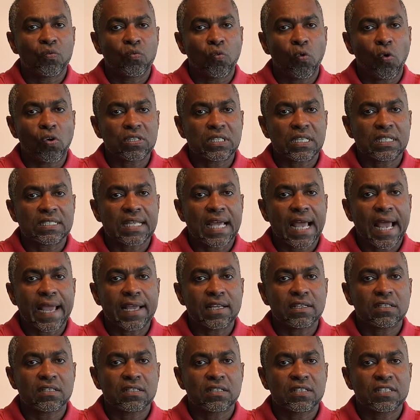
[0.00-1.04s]

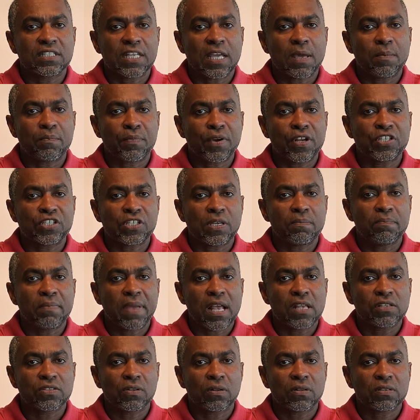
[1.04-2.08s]
watertight. Temperature
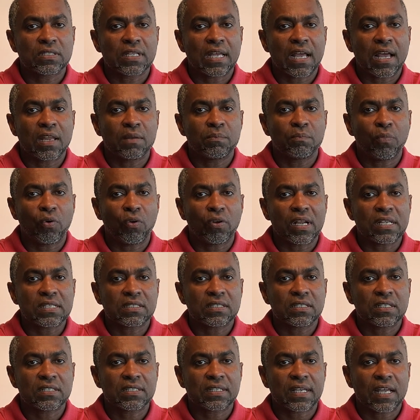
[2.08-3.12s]
basals and
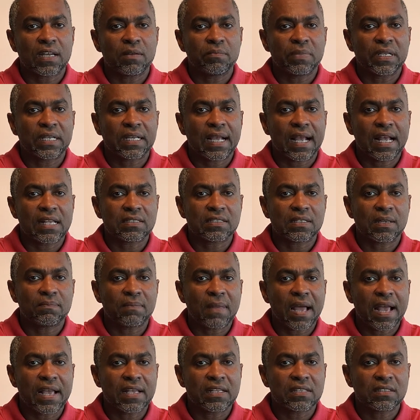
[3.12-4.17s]
boluses can be
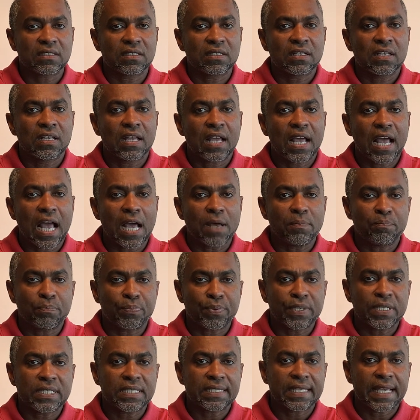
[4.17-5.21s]
customized are
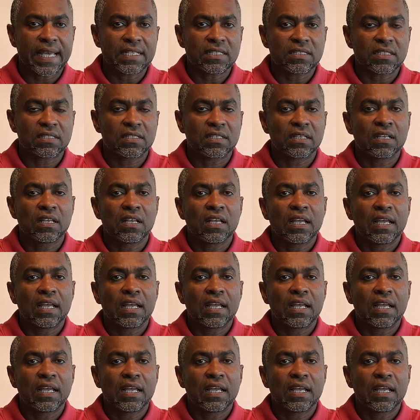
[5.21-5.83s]
presets,